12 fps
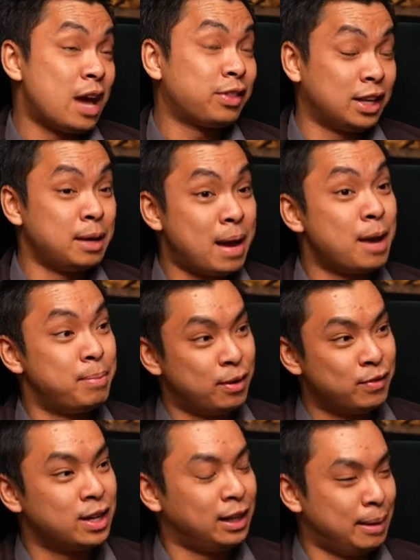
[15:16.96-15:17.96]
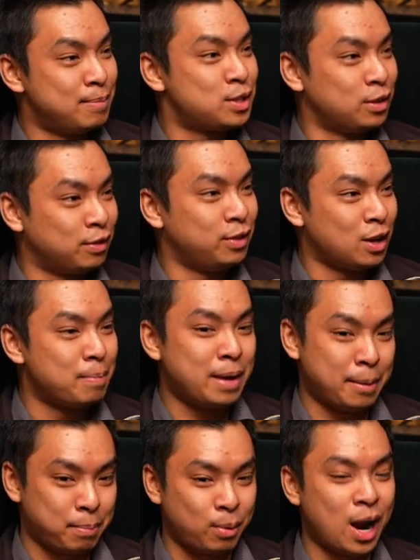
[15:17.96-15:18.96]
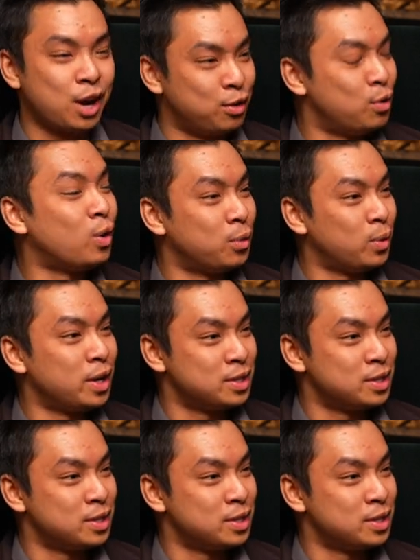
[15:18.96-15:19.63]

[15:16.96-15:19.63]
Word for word: now thinking back, a bit of a glimpse of you know being proud of who I